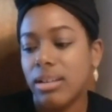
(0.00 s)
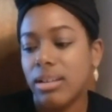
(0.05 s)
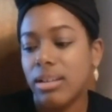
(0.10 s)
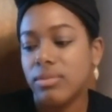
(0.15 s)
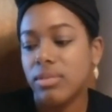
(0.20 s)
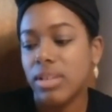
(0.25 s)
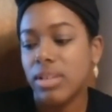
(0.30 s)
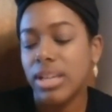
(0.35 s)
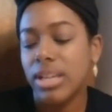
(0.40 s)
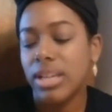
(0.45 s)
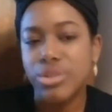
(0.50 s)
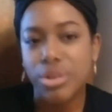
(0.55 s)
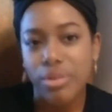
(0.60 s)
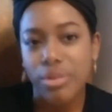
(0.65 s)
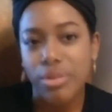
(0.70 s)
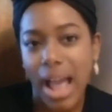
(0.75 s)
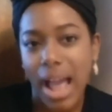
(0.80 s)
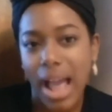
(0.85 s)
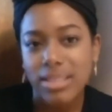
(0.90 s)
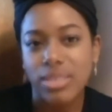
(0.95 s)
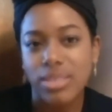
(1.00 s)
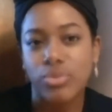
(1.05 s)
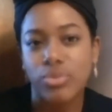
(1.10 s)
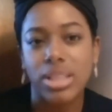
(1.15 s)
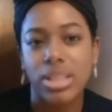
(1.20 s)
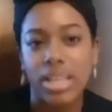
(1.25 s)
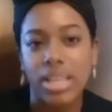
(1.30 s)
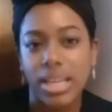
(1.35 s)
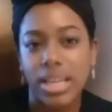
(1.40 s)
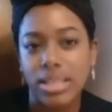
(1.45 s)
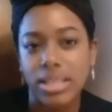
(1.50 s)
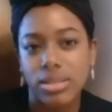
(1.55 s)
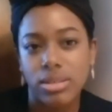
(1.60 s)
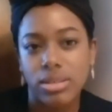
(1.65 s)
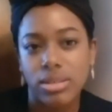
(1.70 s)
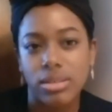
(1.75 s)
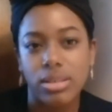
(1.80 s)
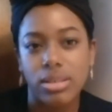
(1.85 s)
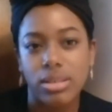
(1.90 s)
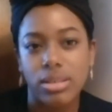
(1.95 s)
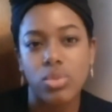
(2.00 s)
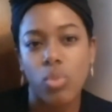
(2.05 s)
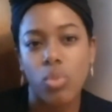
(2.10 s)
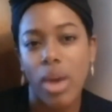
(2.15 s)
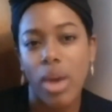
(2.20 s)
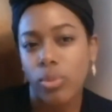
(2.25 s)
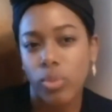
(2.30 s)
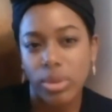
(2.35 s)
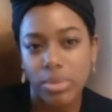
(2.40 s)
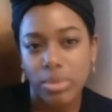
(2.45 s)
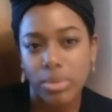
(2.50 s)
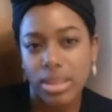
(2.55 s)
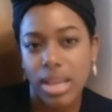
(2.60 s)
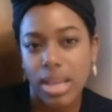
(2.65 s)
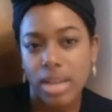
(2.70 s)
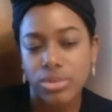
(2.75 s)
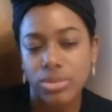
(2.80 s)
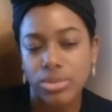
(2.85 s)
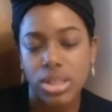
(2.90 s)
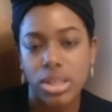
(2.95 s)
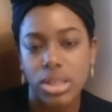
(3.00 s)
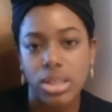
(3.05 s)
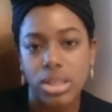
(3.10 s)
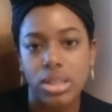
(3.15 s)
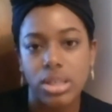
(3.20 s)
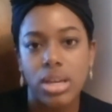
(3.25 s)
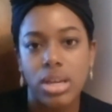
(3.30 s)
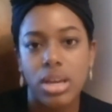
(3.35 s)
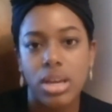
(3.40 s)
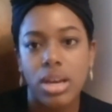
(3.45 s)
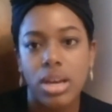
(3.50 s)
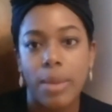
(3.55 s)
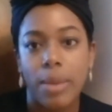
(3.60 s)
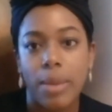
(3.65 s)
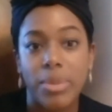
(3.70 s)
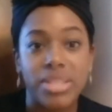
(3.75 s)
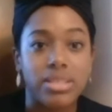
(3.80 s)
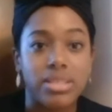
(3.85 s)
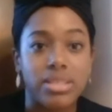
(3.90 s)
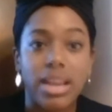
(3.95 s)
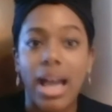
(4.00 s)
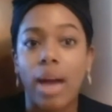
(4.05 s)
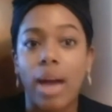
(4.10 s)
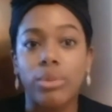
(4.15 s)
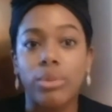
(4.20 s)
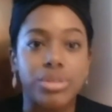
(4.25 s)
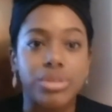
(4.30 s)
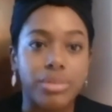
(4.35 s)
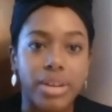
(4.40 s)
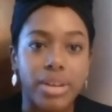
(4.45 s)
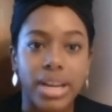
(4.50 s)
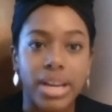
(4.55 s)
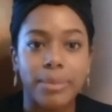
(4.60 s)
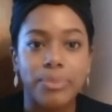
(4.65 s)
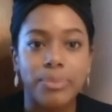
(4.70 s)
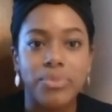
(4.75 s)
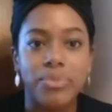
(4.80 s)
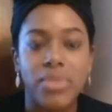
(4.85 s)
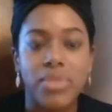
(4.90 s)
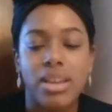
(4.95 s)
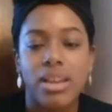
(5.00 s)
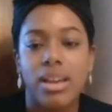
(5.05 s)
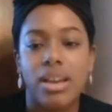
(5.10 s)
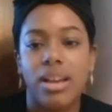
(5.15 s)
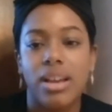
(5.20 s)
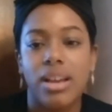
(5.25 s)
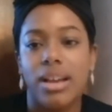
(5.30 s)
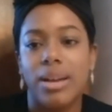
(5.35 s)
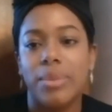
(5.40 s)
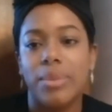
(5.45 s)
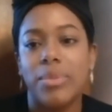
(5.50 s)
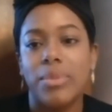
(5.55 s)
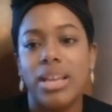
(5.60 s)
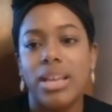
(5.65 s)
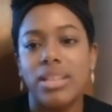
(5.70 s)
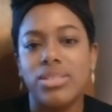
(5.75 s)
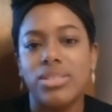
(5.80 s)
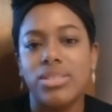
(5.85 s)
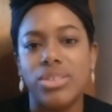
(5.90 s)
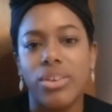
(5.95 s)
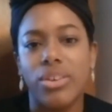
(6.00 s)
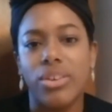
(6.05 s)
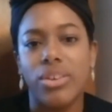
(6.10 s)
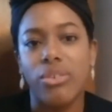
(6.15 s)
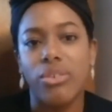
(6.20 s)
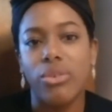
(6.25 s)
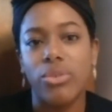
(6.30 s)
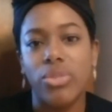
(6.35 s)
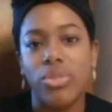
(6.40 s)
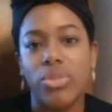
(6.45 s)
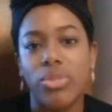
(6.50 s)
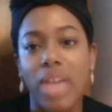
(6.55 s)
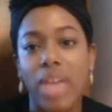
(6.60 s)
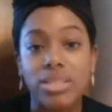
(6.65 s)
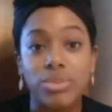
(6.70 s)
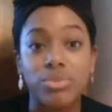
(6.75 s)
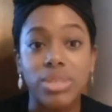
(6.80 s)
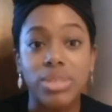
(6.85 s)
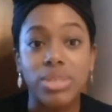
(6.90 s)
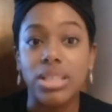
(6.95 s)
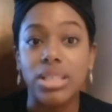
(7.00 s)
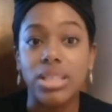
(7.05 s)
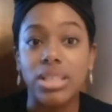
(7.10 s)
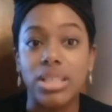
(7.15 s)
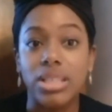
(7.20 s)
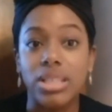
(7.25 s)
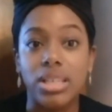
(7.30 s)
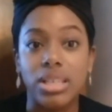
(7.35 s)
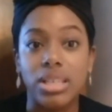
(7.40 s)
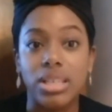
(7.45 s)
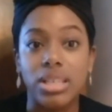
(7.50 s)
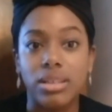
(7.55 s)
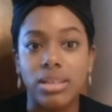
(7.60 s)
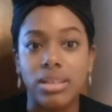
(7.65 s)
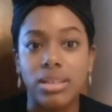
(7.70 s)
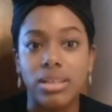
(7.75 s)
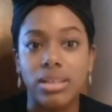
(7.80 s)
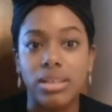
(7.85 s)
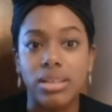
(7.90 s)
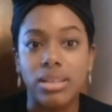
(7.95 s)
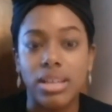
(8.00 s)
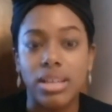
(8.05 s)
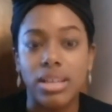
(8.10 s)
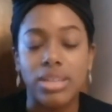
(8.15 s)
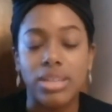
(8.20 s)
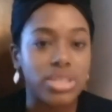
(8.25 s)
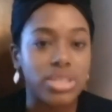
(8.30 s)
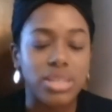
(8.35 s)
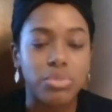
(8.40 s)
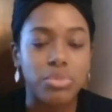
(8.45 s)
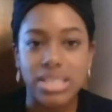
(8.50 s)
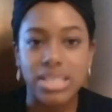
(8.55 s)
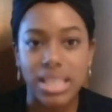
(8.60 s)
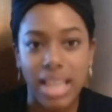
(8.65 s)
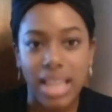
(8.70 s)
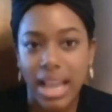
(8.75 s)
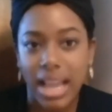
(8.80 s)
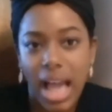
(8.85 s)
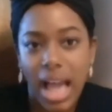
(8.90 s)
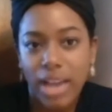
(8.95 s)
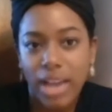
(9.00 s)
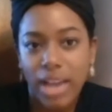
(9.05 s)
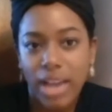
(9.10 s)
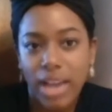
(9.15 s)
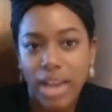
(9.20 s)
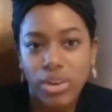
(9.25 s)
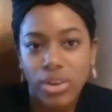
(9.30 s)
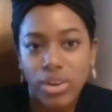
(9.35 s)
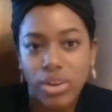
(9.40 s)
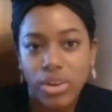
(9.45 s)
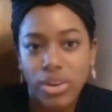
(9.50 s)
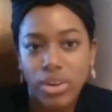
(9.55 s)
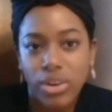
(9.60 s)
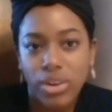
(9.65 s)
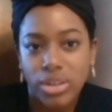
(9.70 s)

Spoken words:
interacts and relates to these white women that she is encountering. And so that's a really interesting piece that, like, I could never